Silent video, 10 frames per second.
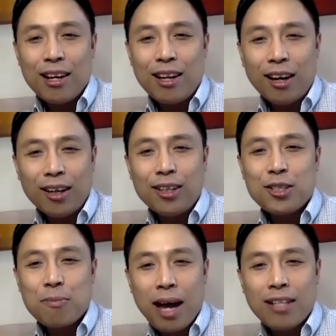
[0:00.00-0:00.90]

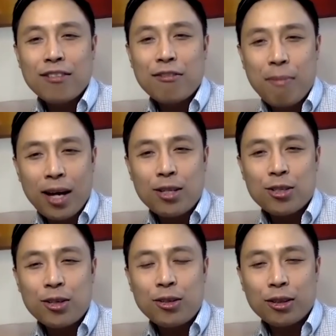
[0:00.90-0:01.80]
Large, massive
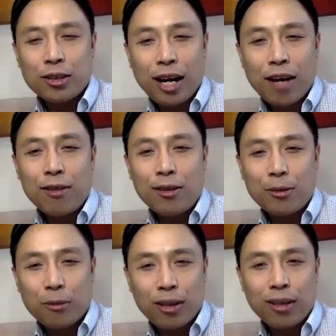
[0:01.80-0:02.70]
mansion or travel the
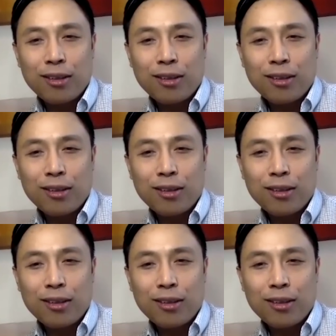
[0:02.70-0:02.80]
world?